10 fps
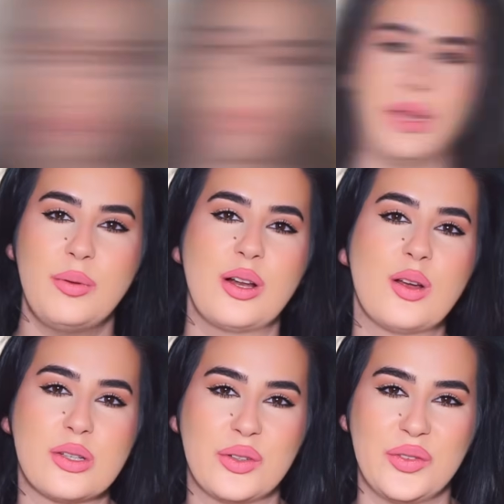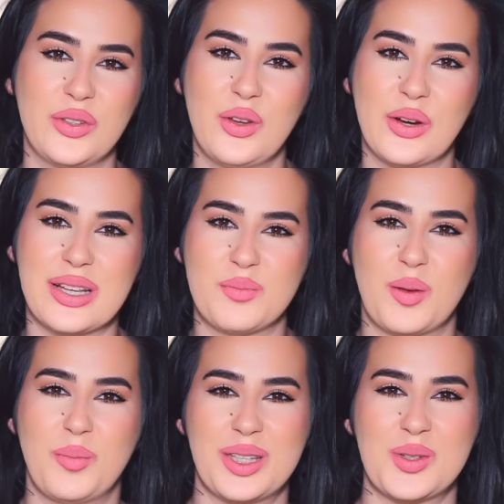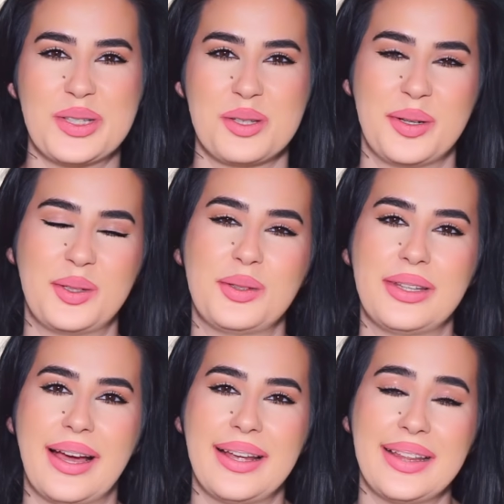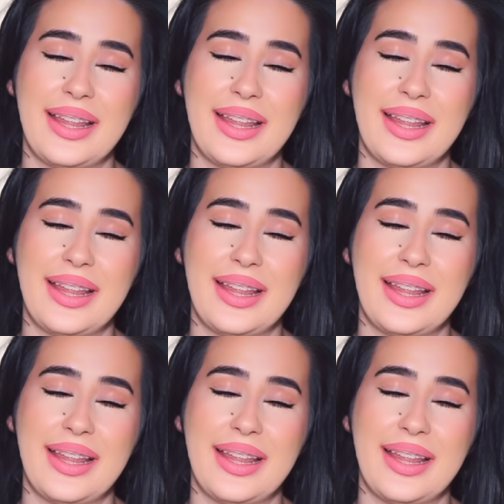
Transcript: So let me close out the video because my battery is about to die.